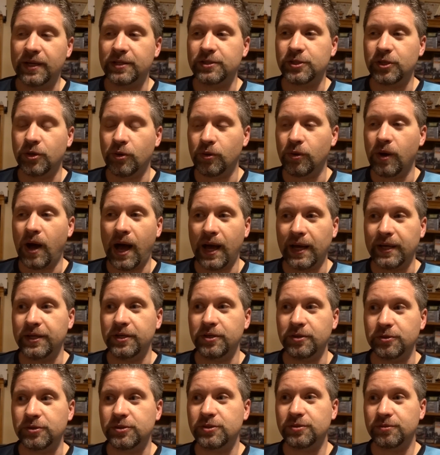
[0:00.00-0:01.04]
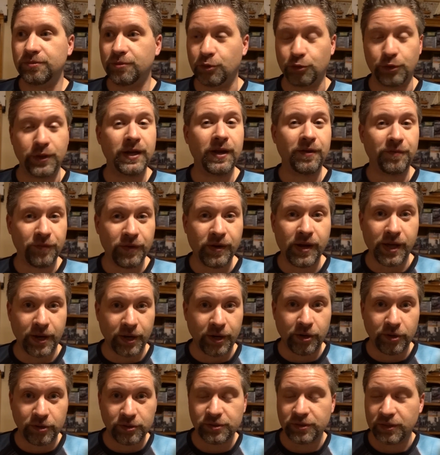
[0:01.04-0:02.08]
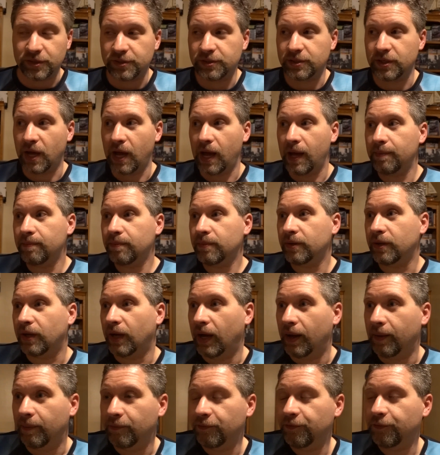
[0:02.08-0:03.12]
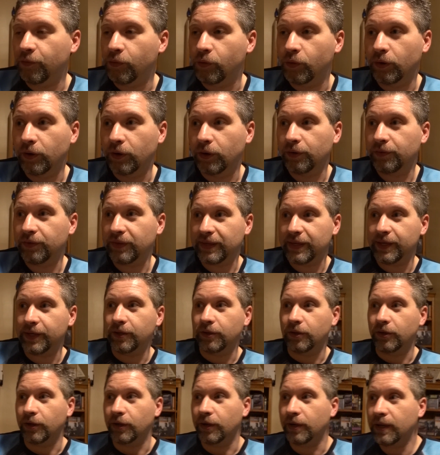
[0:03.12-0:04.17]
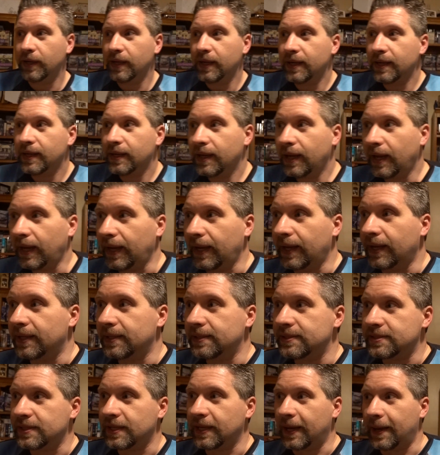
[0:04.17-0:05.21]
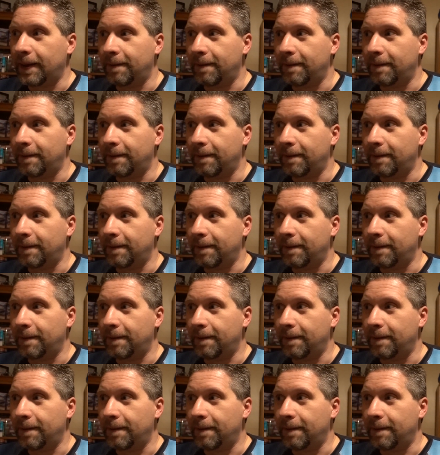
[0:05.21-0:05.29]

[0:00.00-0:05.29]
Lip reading: And so I used 3 different editors this time for the healer. And,